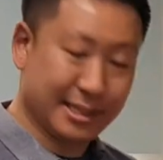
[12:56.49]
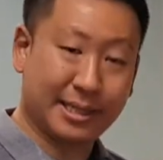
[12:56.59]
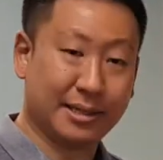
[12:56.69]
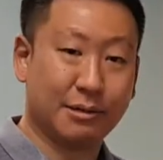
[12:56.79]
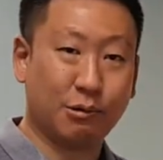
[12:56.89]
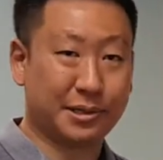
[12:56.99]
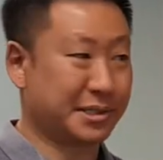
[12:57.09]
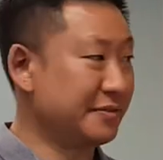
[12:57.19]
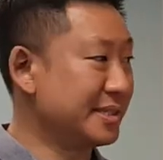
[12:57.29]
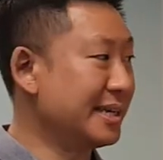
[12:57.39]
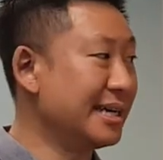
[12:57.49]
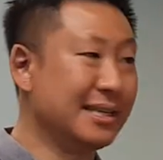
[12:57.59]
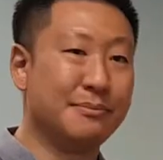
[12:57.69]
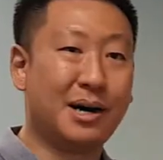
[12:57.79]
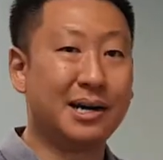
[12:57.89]
the work surface height and
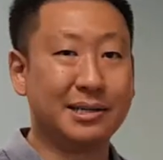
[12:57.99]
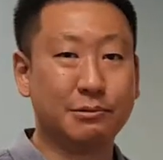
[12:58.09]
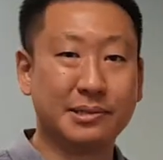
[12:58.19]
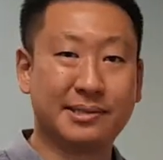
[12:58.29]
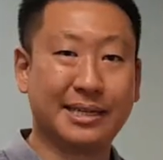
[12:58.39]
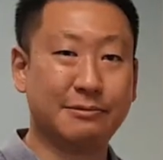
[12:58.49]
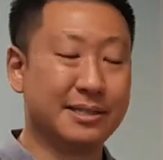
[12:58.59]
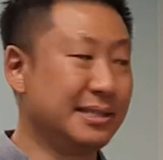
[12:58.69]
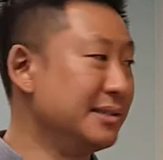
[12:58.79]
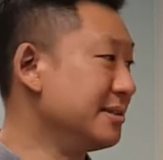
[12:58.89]
the monitor will stay with you.